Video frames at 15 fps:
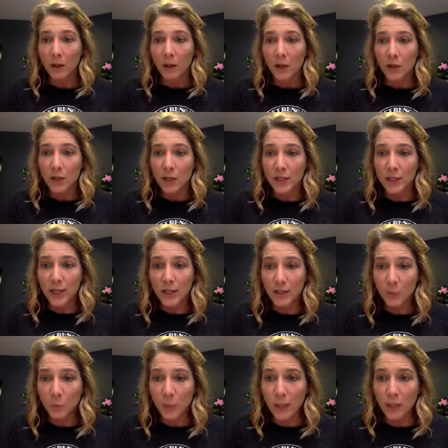
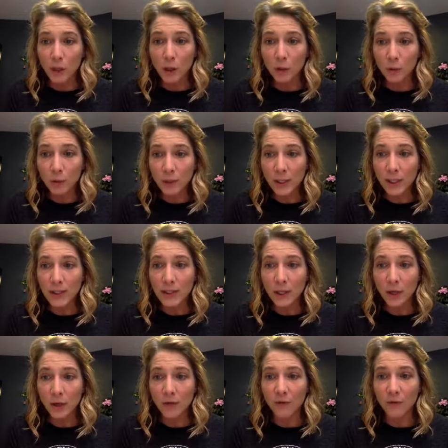Chantel went gluten and
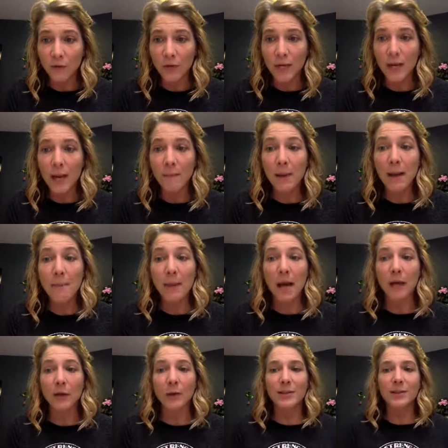dairy free and my
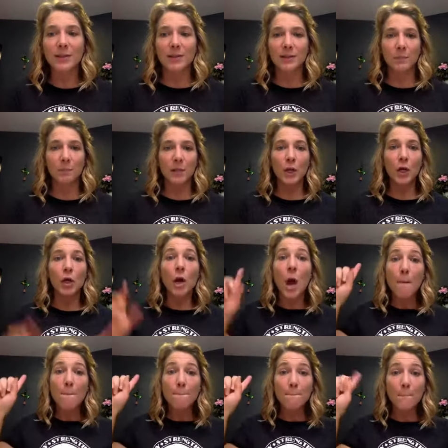migraines disappeared.
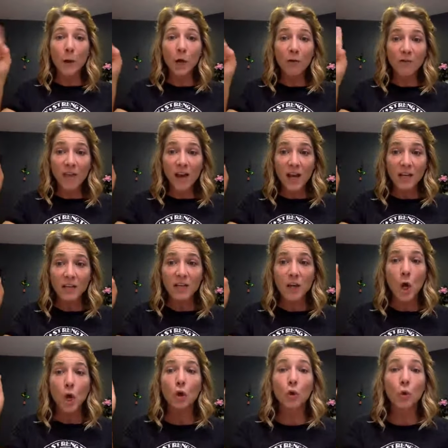Perfect.
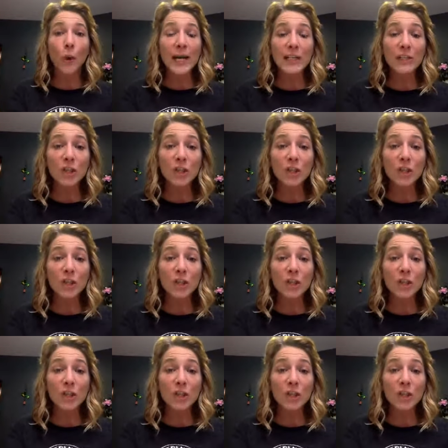Great